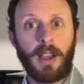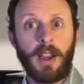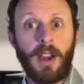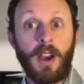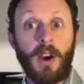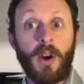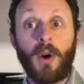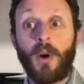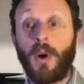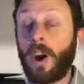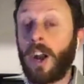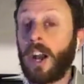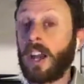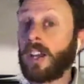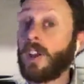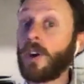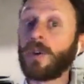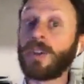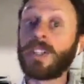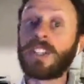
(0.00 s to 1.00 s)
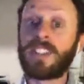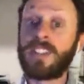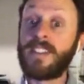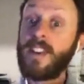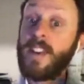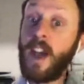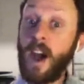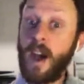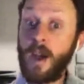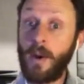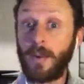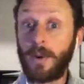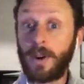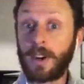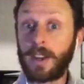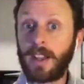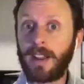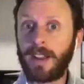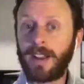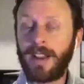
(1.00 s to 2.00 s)
or I know it's not
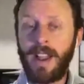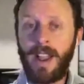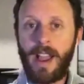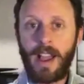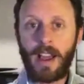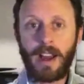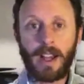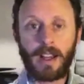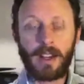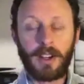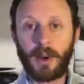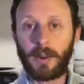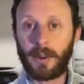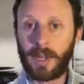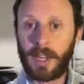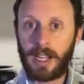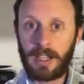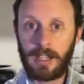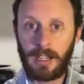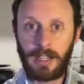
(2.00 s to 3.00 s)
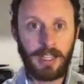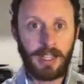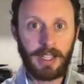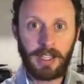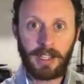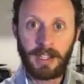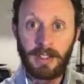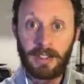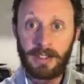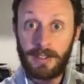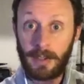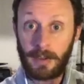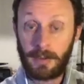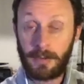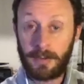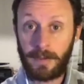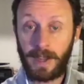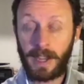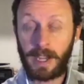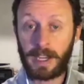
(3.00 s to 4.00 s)
working, and I know what I need to
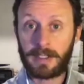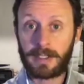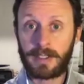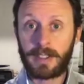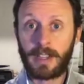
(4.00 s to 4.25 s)
fix.